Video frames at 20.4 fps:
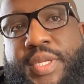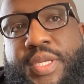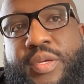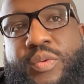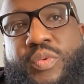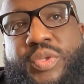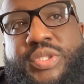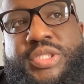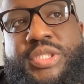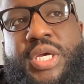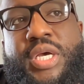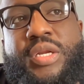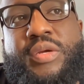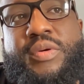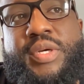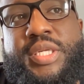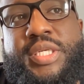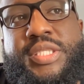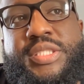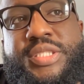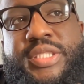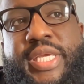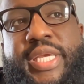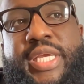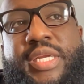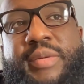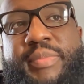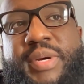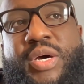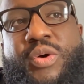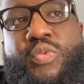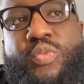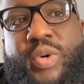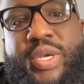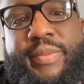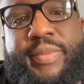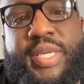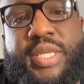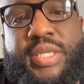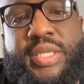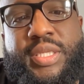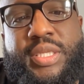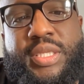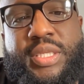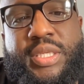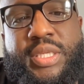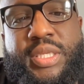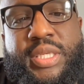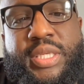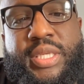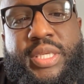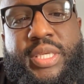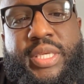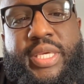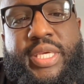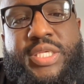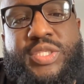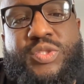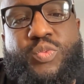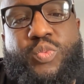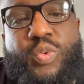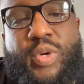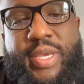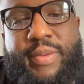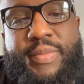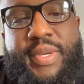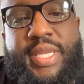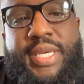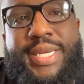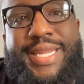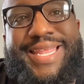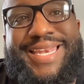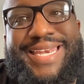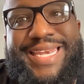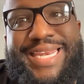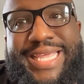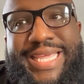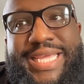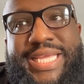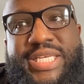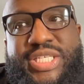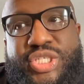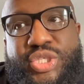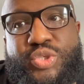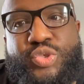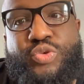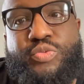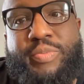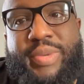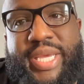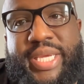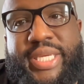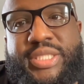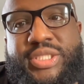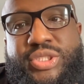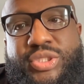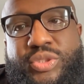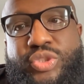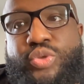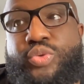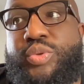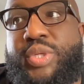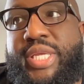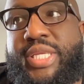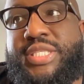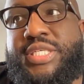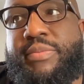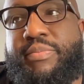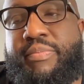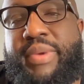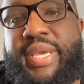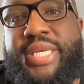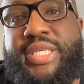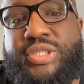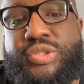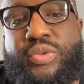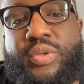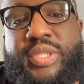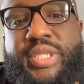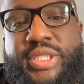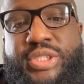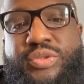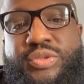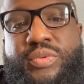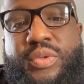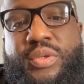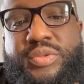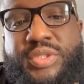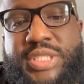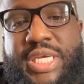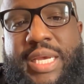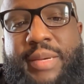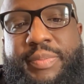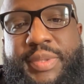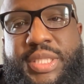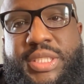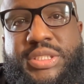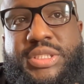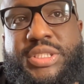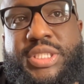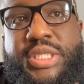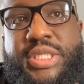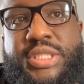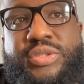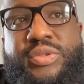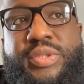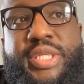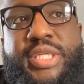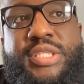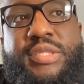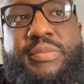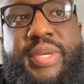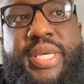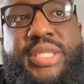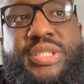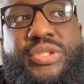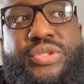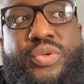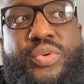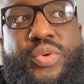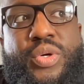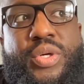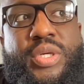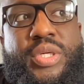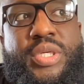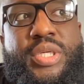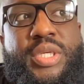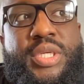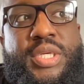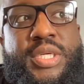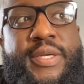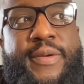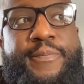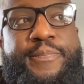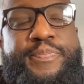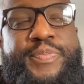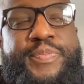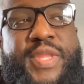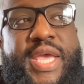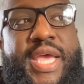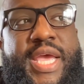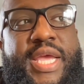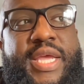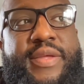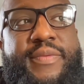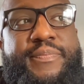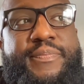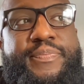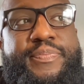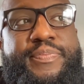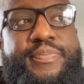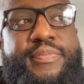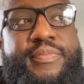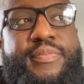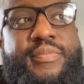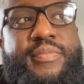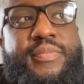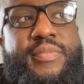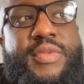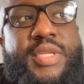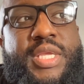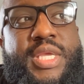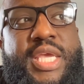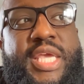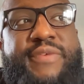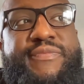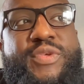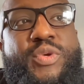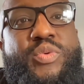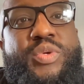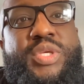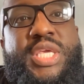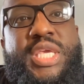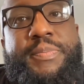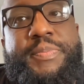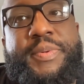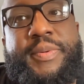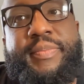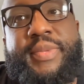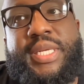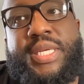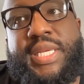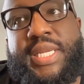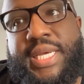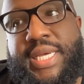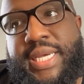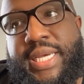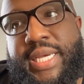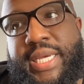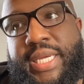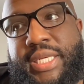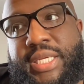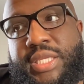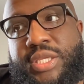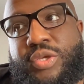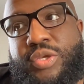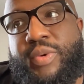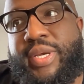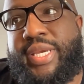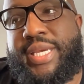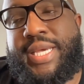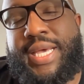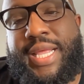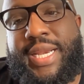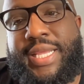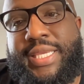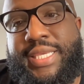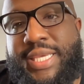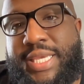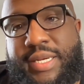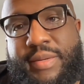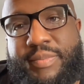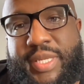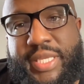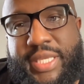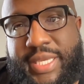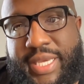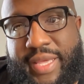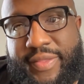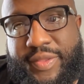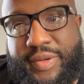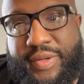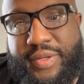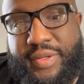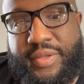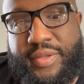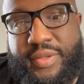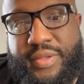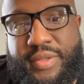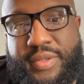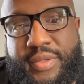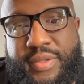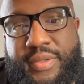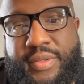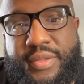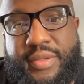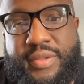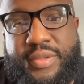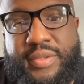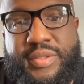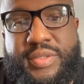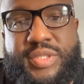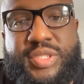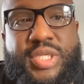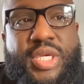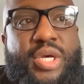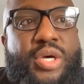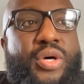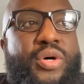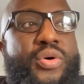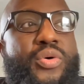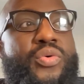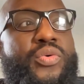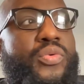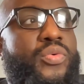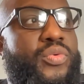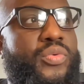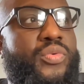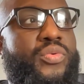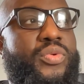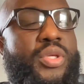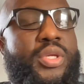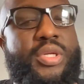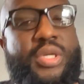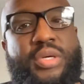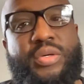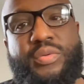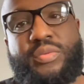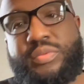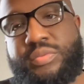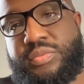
What y'all don't understand about women is women need to make sure that you're on top of these chicks. You need to make sure that if you keep them in line, you ain't got to get them together. So, you know.